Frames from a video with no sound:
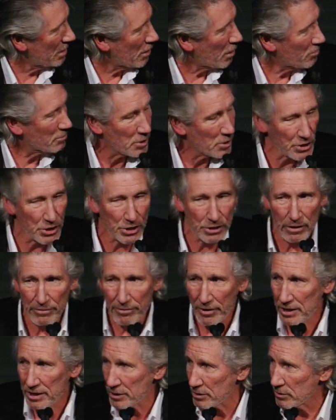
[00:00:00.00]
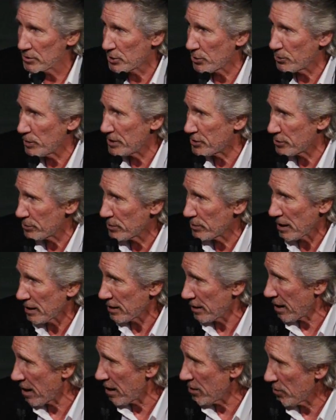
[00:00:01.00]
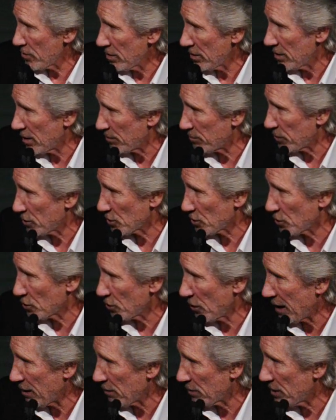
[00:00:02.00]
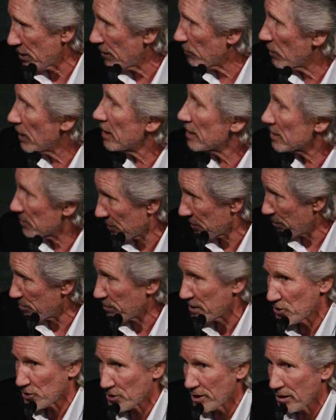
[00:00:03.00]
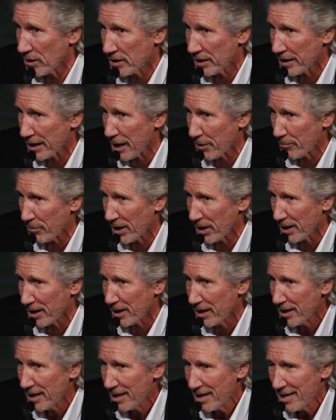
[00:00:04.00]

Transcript: I'm not sure if I do. Do we do that now? I'm not sure how somebody's nodding at me.